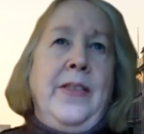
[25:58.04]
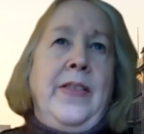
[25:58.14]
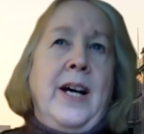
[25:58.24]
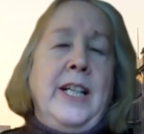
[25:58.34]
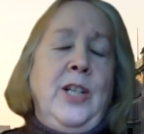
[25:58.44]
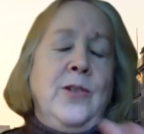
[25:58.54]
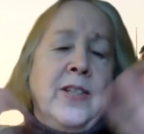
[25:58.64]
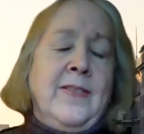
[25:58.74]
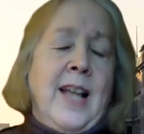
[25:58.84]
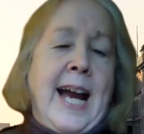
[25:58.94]
use
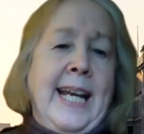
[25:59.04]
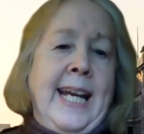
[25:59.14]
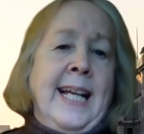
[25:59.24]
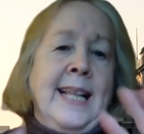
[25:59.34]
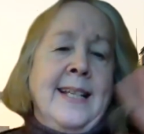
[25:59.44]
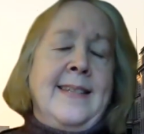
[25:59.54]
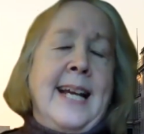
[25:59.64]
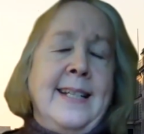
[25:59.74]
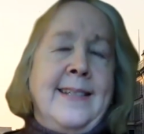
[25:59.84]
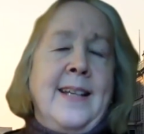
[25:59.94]
of lighting and the
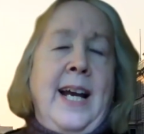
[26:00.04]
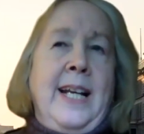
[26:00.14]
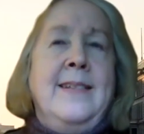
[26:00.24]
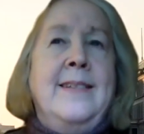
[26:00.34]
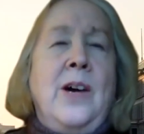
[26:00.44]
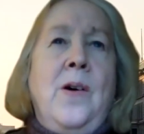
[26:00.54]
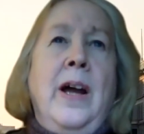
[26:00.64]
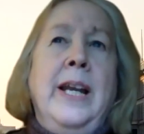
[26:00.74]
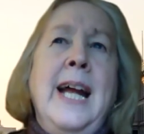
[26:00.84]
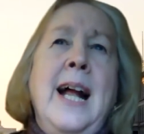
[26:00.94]
set design and so
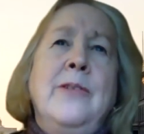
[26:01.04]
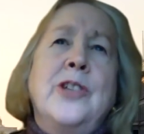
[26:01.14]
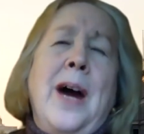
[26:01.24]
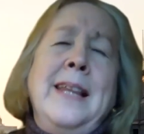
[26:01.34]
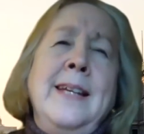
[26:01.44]
on. So I think